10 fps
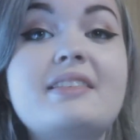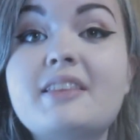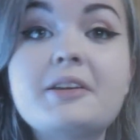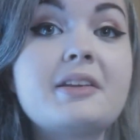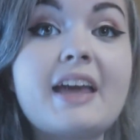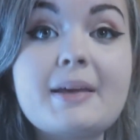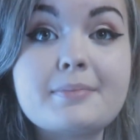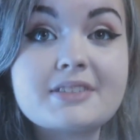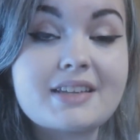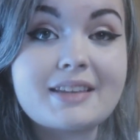the
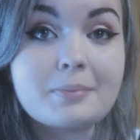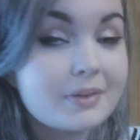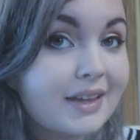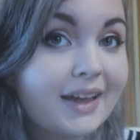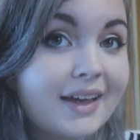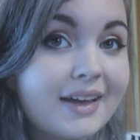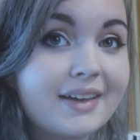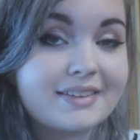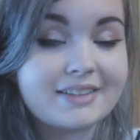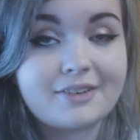games that they play,
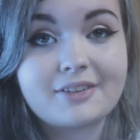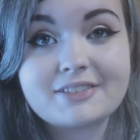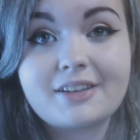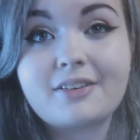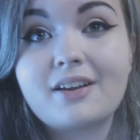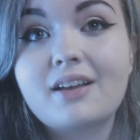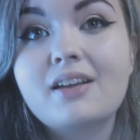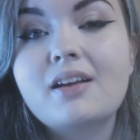etc., etc.